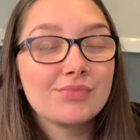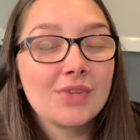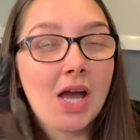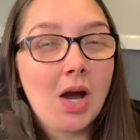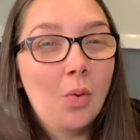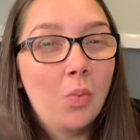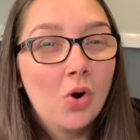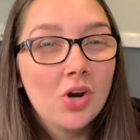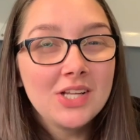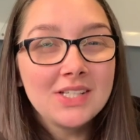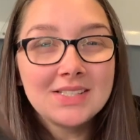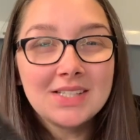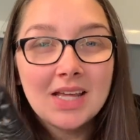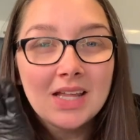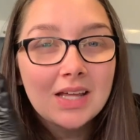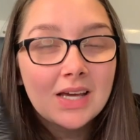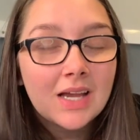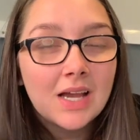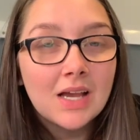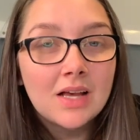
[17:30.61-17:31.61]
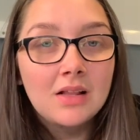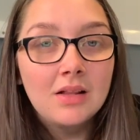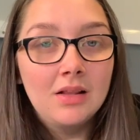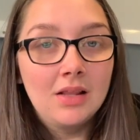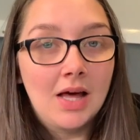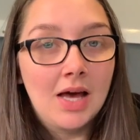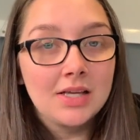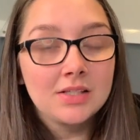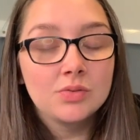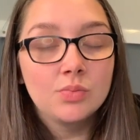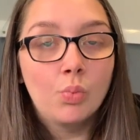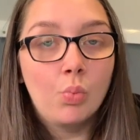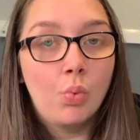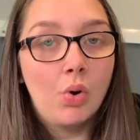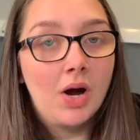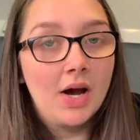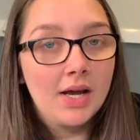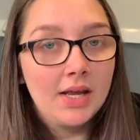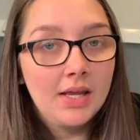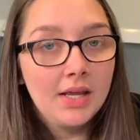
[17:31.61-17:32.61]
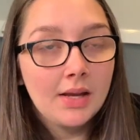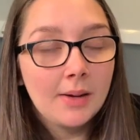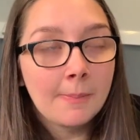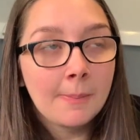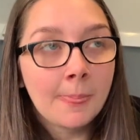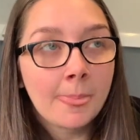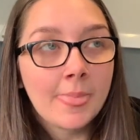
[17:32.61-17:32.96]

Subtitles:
I want to say like a glass white.